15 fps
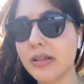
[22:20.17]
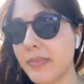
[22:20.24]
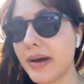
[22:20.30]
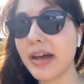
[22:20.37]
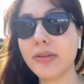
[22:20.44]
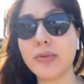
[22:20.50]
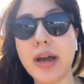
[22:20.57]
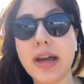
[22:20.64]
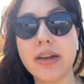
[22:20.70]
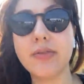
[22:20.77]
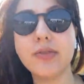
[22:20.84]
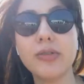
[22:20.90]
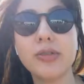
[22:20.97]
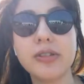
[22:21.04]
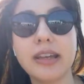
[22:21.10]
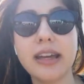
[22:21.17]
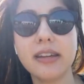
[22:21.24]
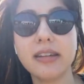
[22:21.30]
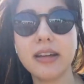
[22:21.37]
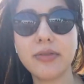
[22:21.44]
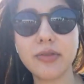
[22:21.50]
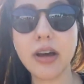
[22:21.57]
By the way, if
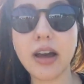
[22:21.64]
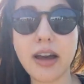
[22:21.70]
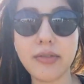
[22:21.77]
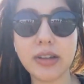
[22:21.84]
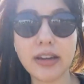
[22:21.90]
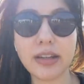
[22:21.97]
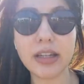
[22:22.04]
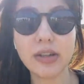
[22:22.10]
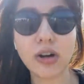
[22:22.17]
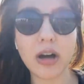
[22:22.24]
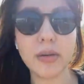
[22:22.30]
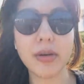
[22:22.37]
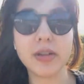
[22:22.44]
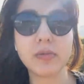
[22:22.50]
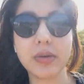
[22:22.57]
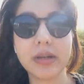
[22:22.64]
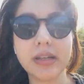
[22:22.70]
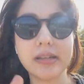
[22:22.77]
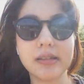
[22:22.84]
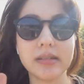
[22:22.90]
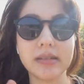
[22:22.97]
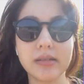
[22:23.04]
you're having any comments,
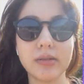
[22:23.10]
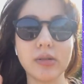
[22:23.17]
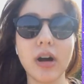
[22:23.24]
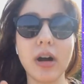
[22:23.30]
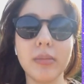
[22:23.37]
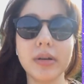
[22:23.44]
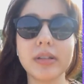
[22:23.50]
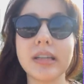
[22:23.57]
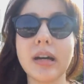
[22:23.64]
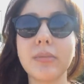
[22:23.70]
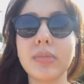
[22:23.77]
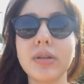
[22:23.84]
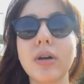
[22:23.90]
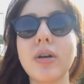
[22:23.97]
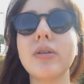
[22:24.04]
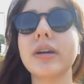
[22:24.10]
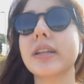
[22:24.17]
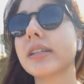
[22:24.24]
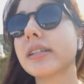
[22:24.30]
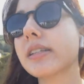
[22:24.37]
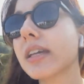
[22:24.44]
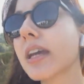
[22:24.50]
please comment down below.
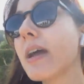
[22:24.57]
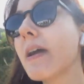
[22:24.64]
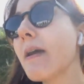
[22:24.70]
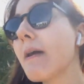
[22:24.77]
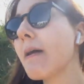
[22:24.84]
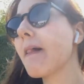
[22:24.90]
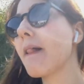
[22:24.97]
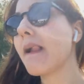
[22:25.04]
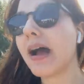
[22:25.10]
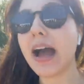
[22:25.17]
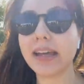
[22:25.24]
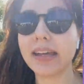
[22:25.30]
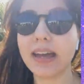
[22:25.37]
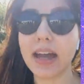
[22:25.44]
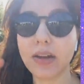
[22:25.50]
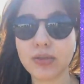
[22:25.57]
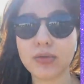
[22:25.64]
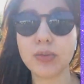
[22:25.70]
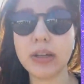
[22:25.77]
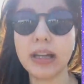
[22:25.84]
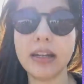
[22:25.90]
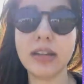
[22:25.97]
And I cannot
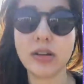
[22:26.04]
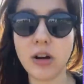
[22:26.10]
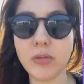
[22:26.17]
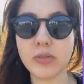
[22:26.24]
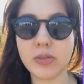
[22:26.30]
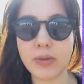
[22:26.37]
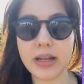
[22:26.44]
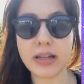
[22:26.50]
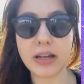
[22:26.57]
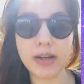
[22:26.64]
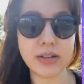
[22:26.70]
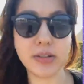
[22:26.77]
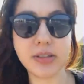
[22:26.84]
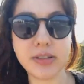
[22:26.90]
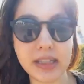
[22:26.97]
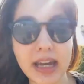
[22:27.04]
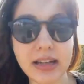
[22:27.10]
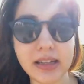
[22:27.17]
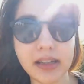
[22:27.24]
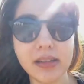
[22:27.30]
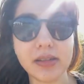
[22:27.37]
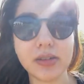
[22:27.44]
read any comments right now. I don't see
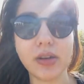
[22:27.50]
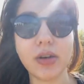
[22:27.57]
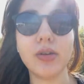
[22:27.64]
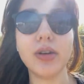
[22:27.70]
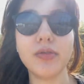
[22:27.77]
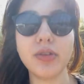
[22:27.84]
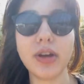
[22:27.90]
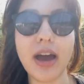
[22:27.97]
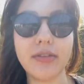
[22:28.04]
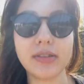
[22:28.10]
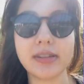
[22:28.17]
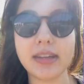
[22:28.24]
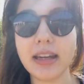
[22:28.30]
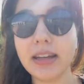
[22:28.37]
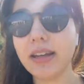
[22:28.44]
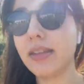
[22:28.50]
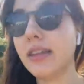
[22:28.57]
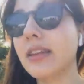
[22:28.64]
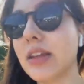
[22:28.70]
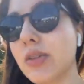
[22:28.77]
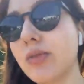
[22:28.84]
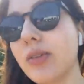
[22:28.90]
any. So if you haven't said anything,
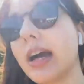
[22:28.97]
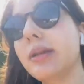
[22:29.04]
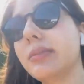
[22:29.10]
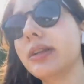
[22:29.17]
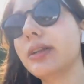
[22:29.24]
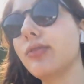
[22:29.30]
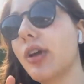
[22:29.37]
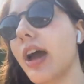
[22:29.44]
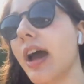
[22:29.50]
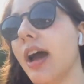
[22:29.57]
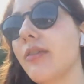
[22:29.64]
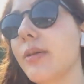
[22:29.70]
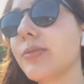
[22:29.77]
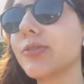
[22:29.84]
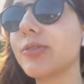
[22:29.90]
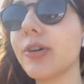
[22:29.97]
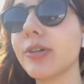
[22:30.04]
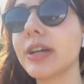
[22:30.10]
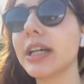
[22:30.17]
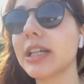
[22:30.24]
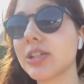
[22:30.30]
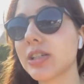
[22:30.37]
that's fine. But if you have, I'm sorry.
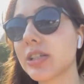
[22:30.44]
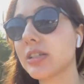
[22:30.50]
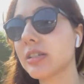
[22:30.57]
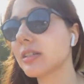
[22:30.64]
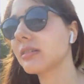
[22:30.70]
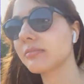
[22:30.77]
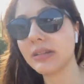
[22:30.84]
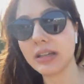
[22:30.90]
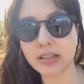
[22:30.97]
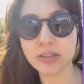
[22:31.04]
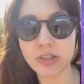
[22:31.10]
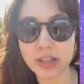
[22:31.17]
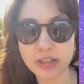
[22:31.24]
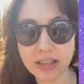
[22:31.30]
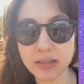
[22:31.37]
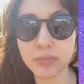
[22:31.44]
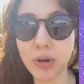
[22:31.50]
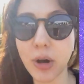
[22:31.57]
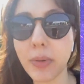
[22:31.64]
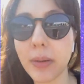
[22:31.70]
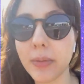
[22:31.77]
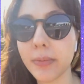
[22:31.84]
It just doesn't
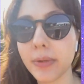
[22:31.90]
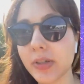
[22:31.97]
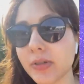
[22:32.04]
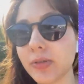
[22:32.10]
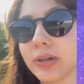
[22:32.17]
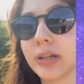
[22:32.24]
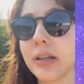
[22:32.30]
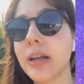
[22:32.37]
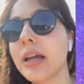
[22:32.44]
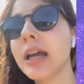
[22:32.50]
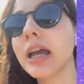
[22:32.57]
pop up on my screen.